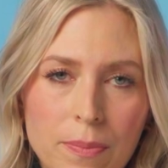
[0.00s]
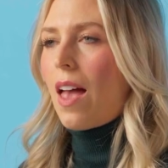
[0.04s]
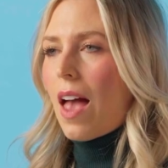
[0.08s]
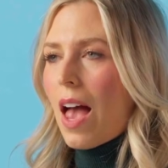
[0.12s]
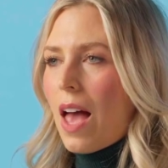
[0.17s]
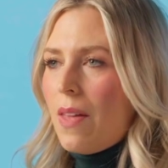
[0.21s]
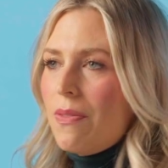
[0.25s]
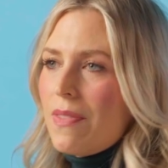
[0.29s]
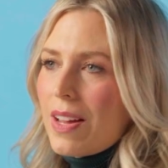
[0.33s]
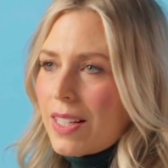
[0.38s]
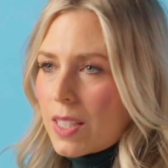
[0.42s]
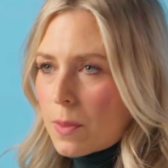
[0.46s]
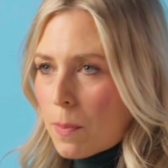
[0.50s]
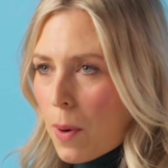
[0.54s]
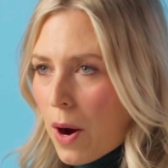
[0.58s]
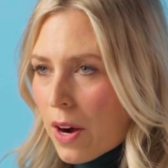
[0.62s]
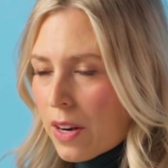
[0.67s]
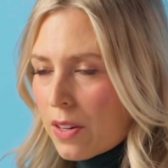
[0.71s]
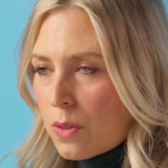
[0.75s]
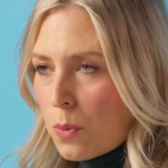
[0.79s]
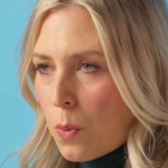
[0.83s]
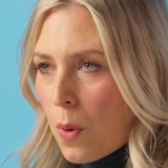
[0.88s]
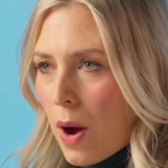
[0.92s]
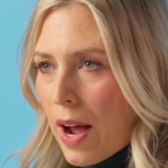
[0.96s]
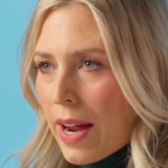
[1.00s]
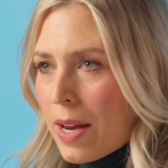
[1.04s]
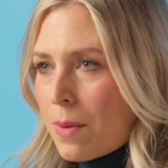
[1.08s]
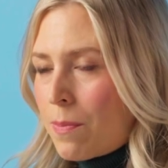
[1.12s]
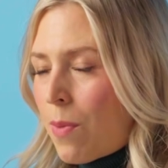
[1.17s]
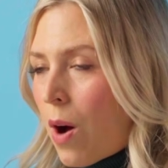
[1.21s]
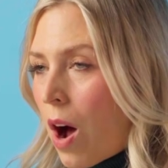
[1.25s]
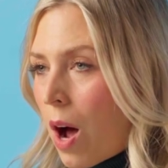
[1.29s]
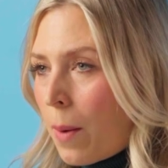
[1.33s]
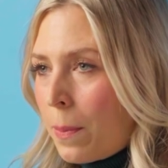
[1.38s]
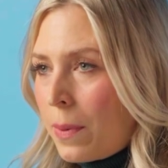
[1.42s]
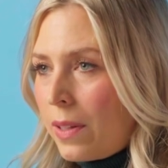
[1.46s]
And that's part of why in
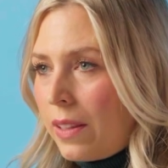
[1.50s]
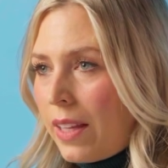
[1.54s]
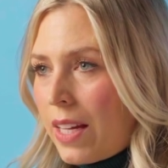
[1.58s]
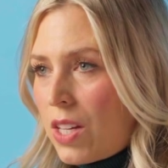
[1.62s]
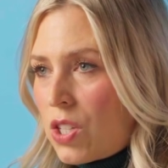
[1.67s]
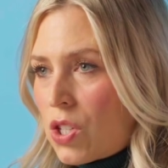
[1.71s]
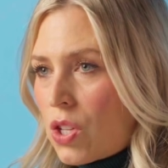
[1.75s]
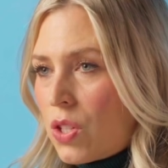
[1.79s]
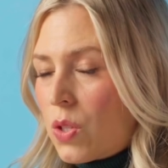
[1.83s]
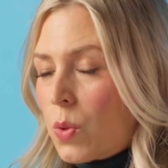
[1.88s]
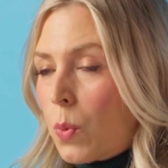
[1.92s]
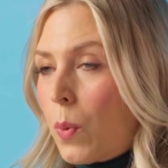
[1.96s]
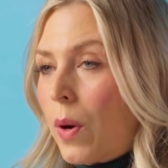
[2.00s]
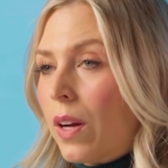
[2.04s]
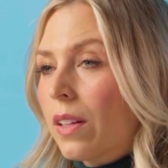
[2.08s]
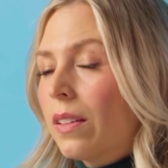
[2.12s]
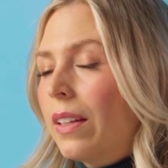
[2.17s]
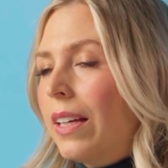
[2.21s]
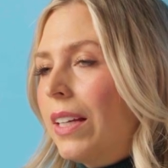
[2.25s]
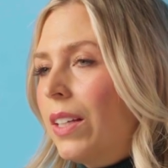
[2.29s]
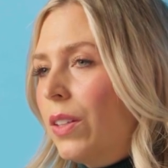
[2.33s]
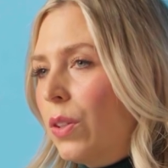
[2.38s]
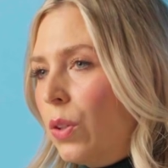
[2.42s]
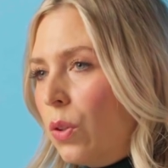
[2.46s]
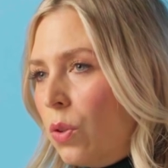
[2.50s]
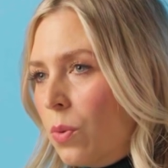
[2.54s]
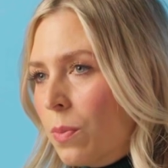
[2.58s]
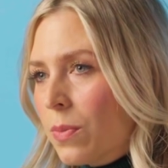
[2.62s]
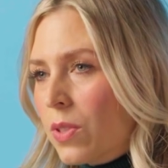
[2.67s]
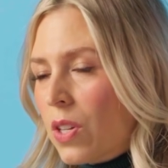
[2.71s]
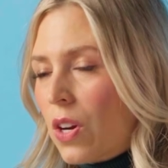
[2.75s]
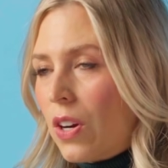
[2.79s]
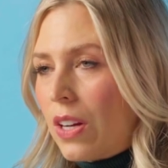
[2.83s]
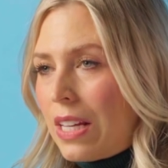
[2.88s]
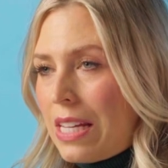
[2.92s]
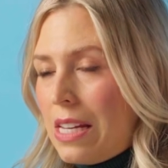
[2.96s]
populations where legumes
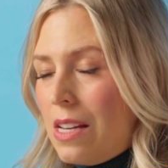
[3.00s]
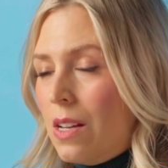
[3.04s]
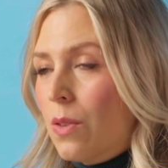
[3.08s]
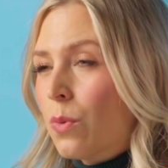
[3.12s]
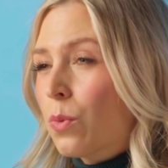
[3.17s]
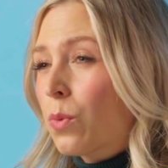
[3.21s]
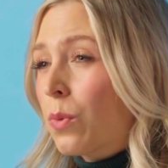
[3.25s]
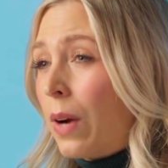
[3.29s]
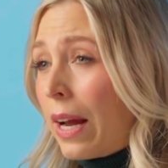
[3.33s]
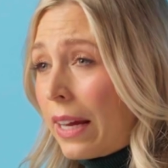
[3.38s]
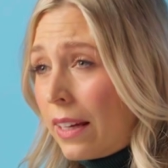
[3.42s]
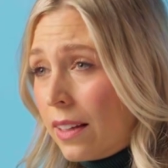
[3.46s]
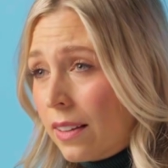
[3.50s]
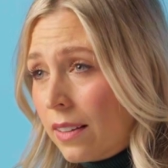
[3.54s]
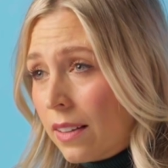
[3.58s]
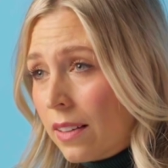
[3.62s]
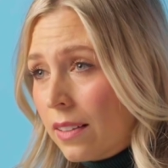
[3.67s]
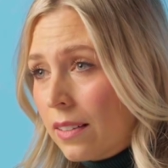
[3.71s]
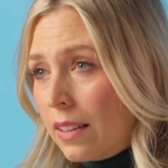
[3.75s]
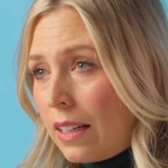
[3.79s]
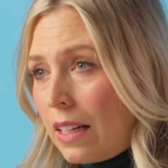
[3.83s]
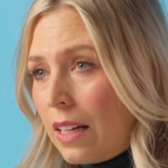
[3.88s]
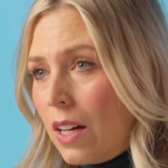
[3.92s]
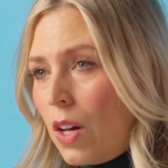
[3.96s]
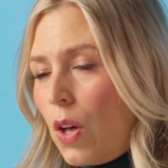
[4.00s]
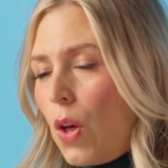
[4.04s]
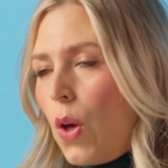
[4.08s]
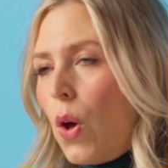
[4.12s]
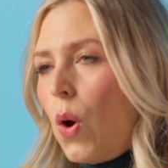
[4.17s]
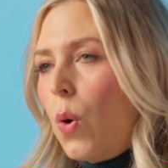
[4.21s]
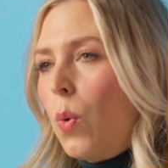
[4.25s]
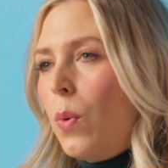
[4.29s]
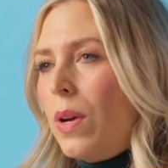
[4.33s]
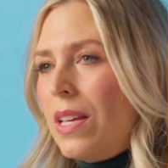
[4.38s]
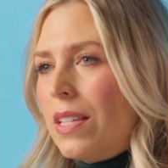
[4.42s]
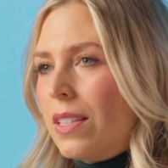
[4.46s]
are eaten regularly,
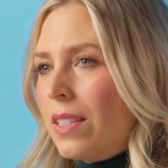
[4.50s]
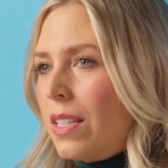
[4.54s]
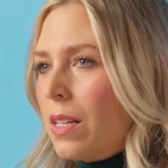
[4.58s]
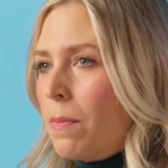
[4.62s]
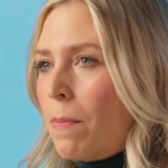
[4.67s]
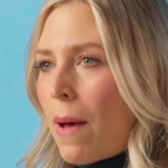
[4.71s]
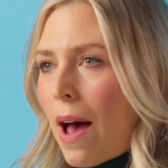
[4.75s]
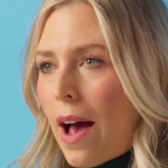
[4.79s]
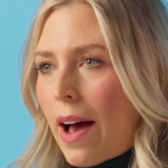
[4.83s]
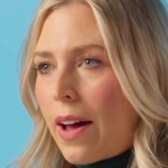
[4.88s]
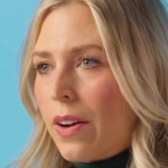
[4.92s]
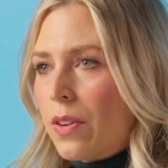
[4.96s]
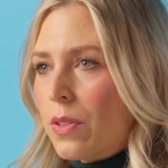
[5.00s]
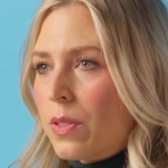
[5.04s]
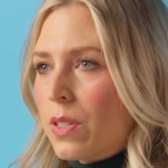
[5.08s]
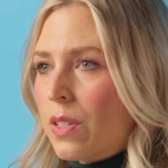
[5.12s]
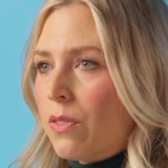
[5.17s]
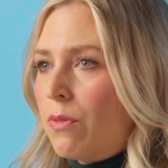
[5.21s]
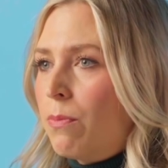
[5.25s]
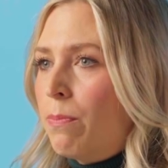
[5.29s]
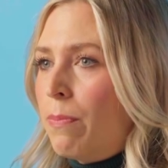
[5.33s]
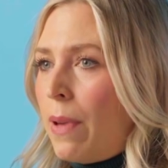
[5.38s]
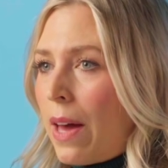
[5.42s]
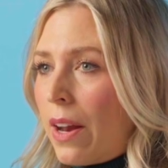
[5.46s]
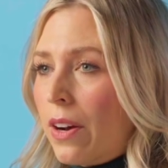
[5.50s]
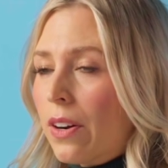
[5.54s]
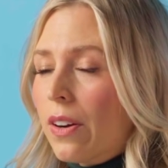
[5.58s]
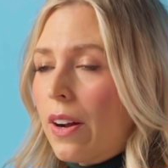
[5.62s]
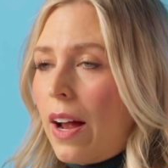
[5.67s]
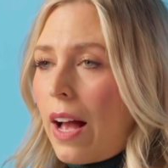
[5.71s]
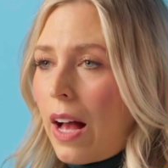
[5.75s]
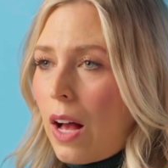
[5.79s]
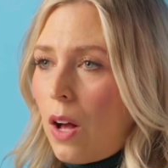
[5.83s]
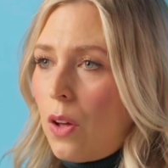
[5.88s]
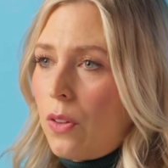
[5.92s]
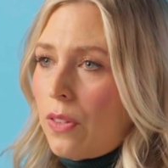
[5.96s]
we see patterns of better
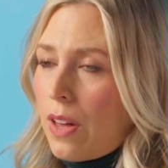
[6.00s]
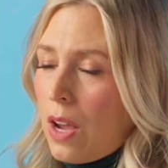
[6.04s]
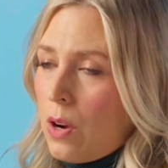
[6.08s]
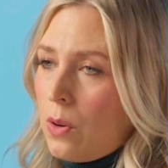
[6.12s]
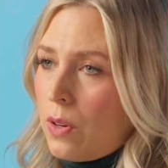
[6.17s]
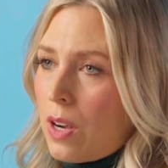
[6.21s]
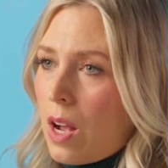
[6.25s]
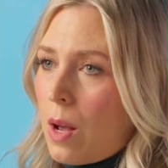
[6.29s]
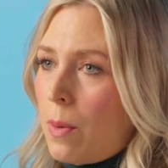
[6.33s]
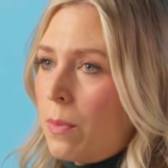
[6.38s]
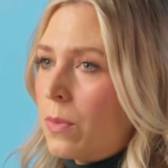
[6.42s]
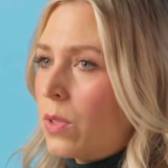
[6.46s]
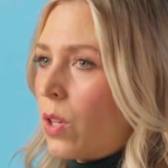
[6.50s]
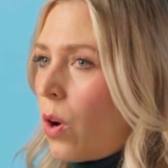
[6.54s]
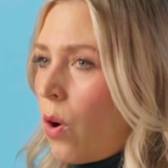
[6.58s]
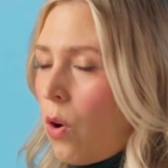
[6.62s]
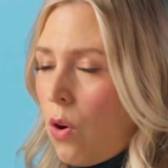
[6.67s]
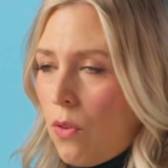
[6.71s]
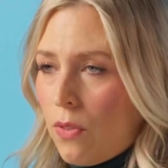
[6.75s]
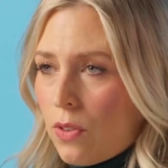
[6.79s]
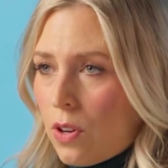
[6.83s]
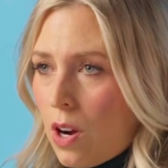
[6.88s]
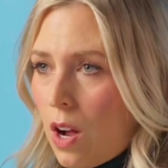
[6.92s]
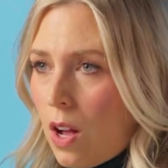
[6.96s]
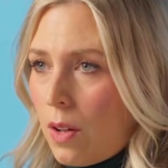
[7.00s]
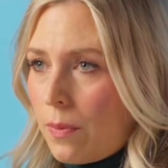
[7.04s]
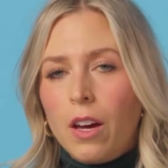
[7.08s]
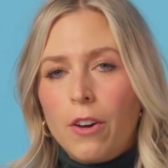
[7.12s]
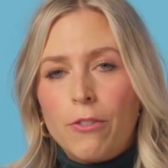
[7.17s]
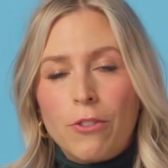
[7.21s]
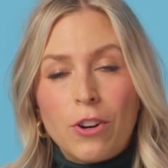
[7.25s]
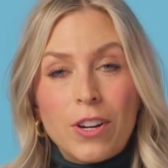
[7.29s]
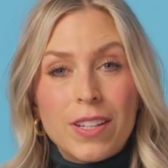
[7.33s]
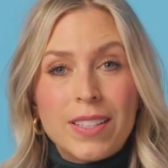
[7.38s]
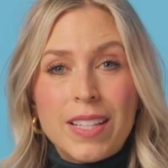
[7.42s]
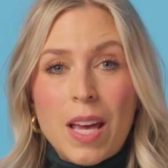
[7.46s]
health outcomes overall.
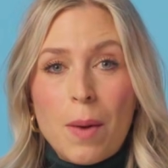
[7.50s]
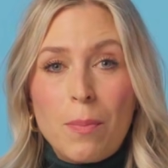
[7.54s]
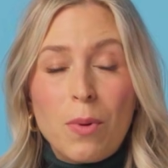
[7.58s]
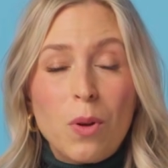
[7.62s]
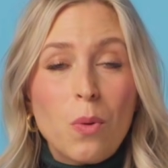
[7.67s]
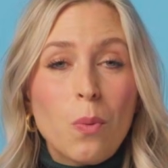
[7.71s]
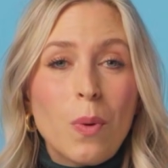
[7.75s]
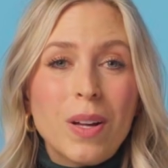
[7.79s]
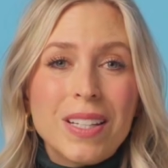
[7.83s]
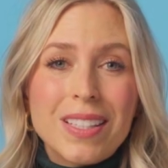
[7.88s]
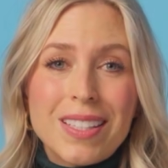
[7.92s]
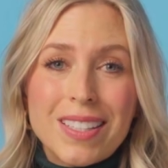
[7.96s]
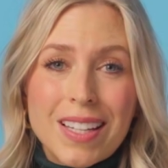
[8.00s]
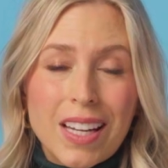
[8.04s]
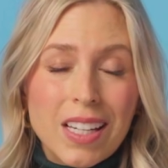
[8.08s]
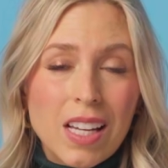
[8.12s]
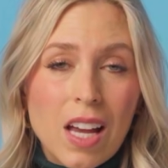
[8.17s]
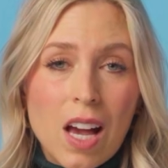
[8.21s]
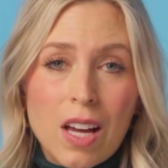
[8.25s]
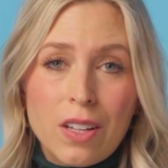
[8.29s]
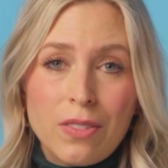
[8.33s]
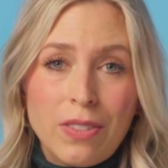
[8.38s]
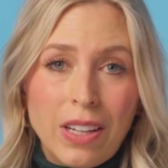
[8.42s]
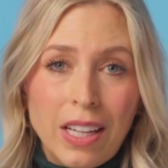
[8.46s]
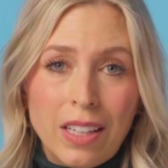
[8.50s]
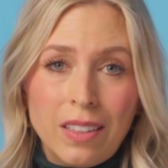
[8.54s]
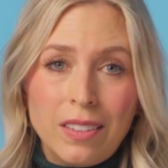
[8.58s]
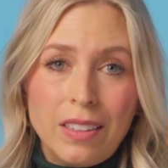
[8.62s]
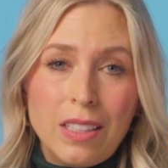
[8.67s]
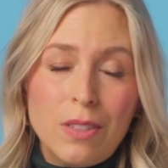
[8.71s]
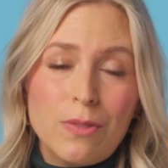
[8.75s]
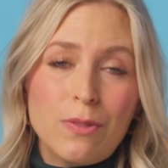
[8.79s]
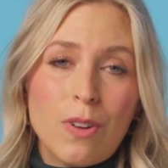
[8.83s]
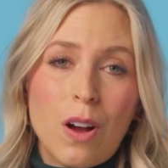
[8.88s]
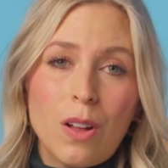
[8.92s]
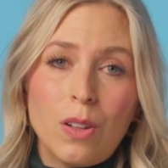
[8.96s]
For example, one study out of
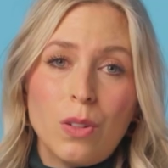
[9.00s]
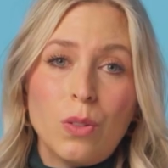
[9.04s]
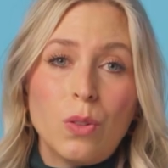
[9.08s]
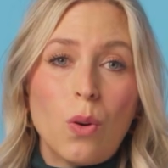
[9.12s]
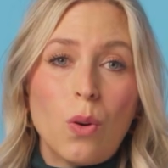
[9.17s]
Italy followed